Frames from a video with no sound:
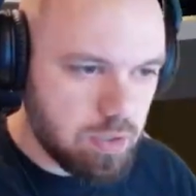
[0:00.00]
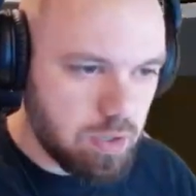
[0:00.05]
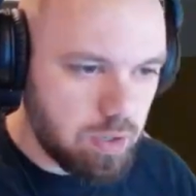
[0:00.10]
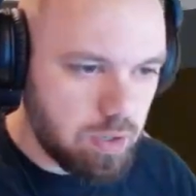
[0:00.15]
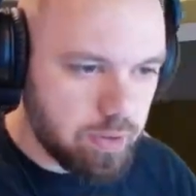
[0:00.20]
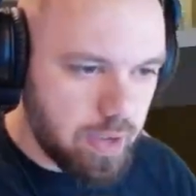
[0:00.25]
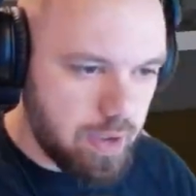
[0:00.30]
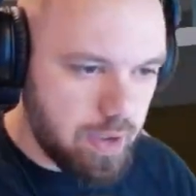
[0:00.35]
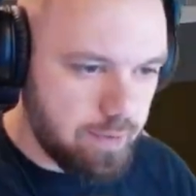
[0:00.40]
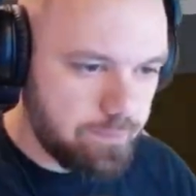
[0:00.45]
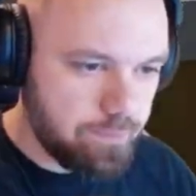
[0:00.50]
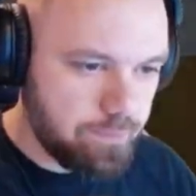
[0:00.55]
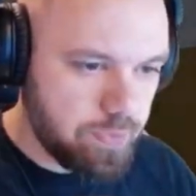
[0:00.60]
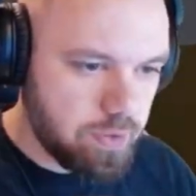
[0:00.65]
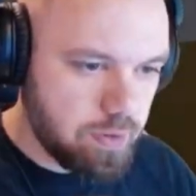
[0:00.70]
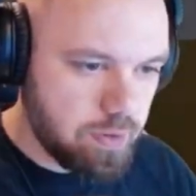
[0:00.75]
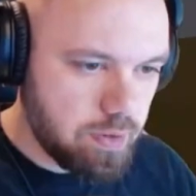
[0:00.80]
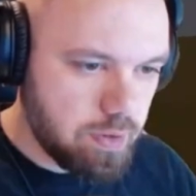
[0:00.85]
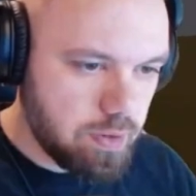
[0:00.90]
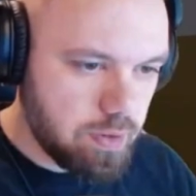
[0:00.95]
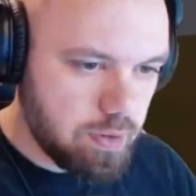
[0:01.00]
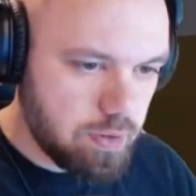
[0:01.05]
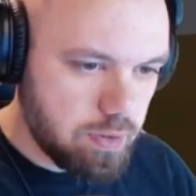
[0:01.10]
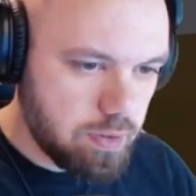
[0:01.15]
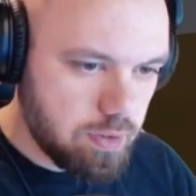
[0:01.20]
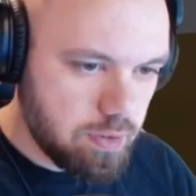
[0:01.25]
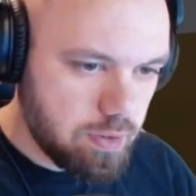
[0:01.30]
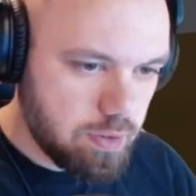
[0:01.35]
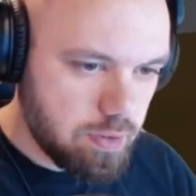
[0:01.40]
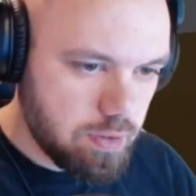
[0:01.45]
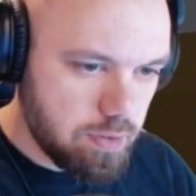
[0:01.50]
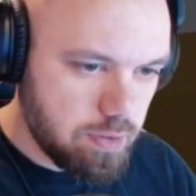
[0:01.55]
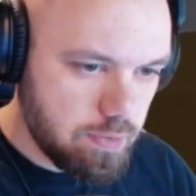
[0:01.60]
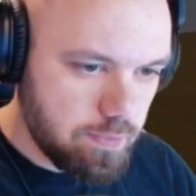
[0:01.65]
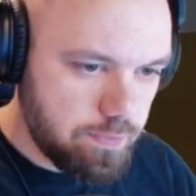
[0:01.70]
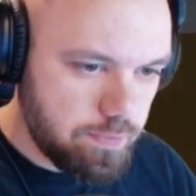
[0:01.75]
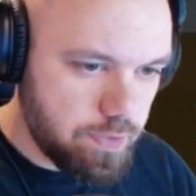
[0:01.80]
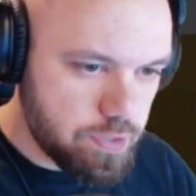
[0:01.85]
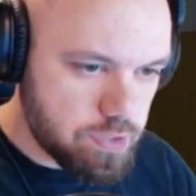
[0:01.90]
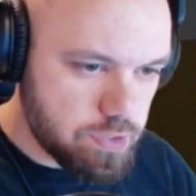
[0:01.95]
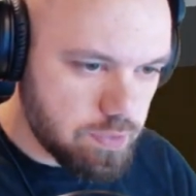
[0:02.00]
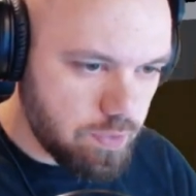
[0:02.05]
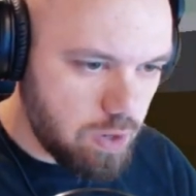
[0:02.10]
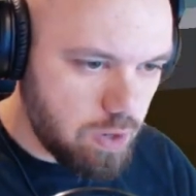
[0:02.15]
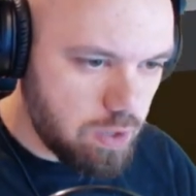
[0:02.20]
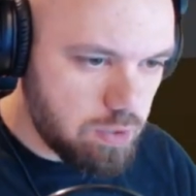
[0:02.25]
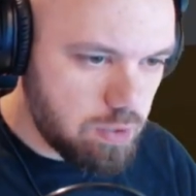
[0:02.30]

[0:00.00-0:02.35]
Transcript: okay. First of all,